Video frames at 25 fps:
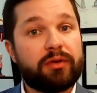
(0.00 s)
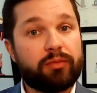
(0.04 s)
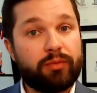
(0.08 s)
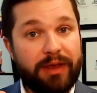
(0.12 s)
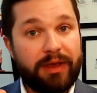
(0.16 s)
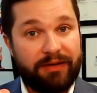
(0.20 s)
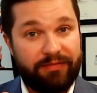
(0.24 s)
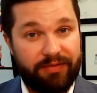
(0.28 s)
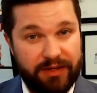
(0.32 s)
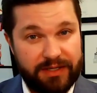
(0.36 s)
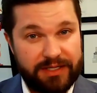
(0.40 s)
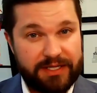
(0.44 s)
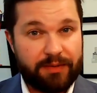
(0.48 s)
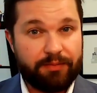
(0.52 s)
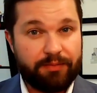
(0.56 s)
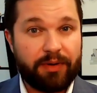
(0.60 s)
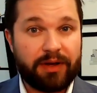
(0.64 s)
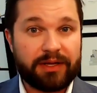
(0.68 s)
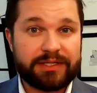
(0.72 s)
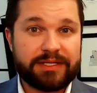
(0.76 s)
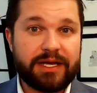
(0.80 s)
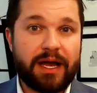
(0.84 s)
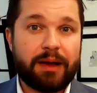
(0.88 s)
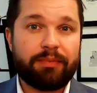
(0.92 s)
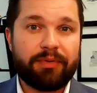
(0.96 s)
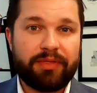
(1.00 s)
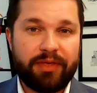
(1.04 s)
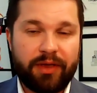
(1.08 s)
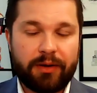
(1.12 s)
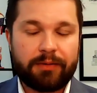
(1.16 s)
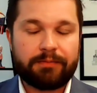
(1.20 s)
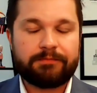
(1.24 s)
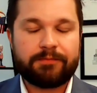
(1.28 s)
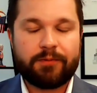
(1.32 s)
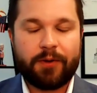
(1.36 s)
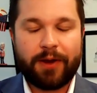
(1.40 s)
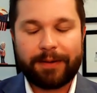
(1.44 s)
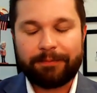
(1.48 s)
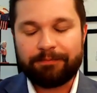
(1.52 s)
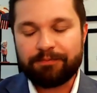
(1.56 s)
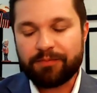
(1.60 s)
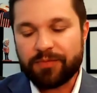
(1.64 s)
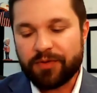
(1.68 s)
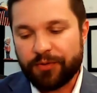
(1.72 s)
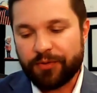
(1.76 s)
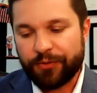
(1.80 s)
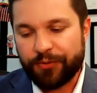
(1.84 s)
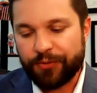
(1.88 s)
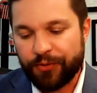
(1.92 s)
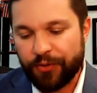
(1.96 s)
of a sudden we have the tip on top of there, right?
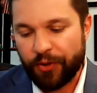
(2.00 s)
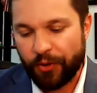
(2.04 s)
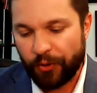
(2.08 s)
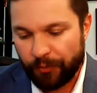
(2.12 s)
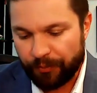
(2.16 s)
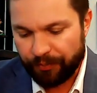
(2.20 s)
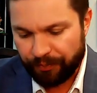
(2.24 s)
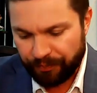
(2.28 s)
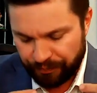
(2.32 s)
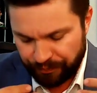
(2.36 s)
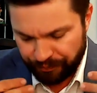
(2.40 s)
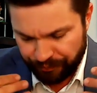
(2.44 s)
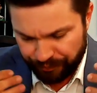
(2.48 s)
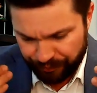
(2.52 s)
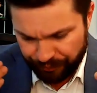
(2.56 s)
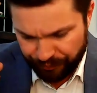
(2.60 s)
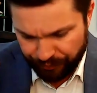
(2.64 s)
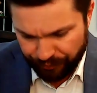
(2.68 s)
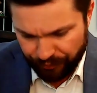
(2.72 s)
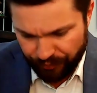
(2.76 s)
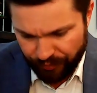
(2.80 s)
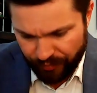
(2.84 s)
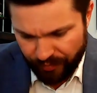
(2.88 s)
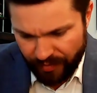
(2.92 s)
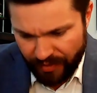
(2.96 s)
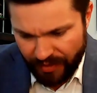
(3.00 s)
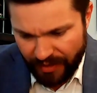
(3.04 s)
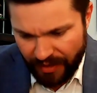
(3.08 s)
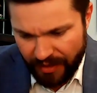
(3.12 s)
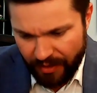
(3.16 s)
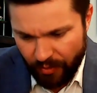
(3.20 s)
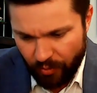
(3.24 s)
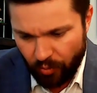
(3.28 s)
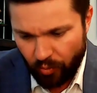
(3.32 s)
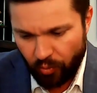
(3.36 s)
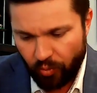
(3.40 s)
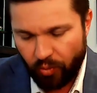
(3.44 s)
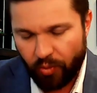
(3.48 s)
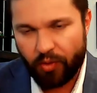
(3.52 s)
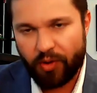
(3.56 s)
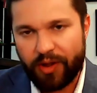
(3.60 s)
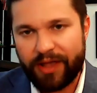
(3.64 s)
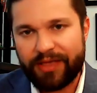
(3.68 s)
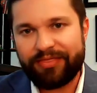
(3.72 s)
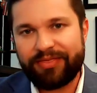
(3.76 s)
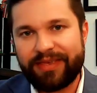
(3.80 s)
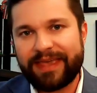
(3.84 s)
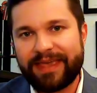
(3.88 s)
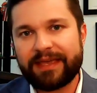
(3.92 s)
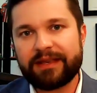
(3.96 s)
So
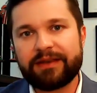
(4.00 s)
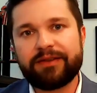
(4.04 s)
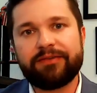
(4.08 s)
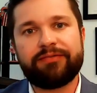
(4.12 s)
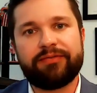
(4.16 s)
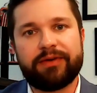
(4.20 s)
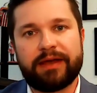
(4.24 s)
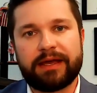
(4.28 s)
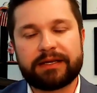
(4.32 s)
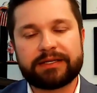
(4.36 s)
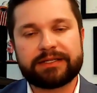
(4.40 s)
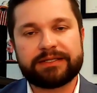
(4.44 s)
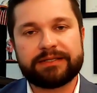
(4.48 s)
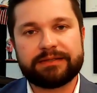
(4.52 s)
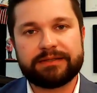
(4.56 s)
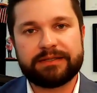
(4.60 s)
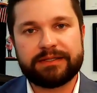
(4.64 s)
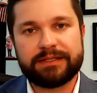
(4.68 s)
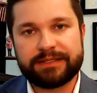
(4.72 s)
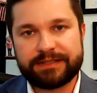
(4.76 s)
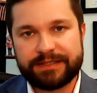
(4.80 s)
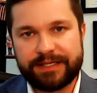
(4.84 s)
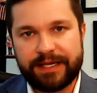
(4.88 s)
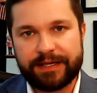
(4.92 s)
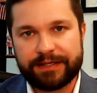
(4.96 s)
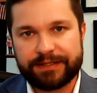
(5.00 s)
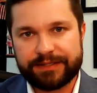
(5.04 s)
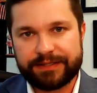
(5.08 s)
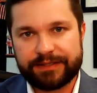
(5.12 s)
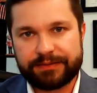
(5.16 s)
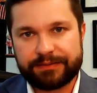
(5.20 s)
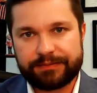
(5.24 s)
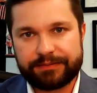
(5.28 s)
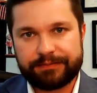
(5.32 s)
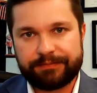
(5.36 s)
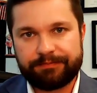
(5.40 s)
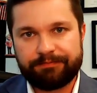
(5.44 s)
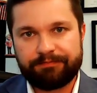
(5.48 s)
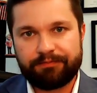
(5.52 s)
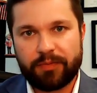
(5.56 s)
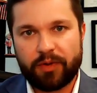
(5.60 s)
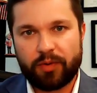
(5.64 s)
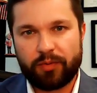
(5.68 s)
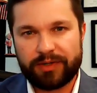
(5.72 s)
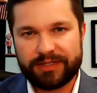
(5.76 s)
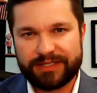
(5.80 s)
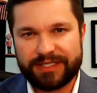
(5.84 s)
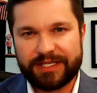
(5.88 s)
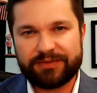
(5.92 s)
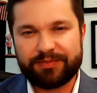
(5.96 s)
well, the end effect is this.
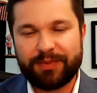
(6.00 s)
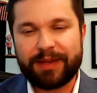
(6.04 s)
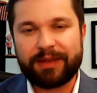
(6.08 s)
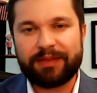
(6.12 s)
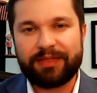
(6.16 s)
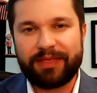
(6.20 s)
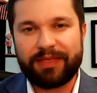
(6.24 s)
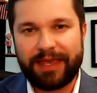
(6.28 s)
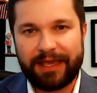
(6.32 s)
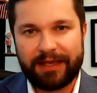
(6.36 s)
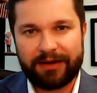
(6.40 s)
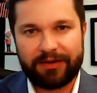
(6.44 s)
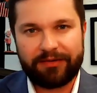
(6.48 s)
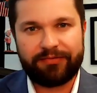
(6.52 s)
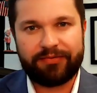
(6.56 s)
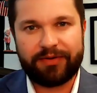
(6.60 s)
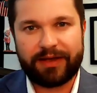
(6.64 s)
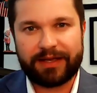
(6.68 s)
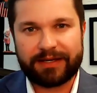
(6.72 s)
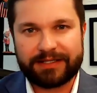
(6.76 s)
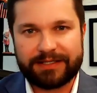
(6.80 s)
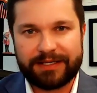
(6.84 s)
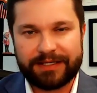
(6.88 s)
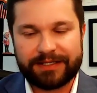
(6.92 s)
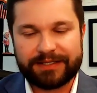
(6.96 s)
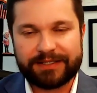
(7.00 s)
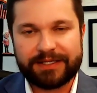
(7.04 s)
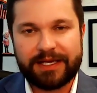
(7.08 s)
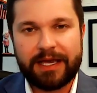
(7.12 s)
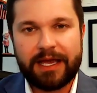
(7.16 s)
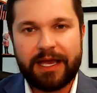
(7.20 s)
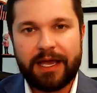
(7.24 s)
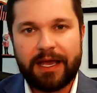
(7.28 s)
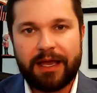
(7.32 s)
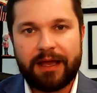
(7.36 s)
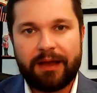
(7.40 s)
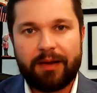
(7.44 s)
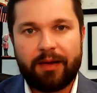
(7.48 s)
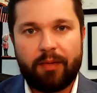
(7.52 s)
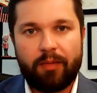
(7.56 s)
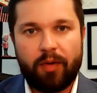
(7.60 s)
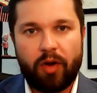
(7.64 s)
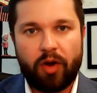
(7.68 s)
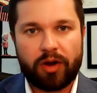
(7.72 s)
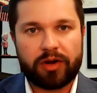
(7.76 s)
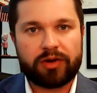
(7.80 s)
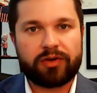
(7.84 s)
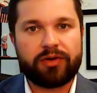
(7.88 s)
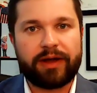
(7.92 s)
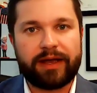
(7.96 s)
What does this mean? The end effect is
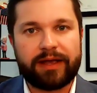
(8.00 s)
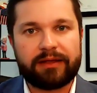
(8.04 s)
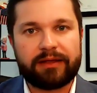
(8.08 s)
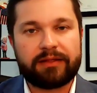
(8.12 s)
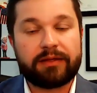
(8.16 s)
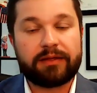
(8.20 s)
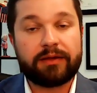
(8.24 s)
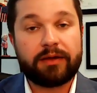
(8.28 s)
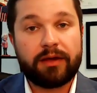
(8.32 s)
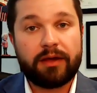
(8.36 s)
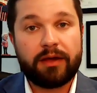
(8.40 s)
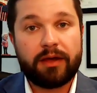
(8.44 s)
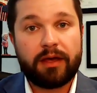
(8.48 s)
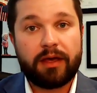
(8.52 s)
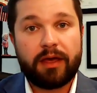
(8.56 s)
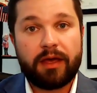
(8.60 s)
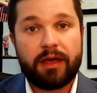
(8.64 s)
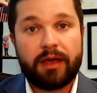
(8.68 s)
our clients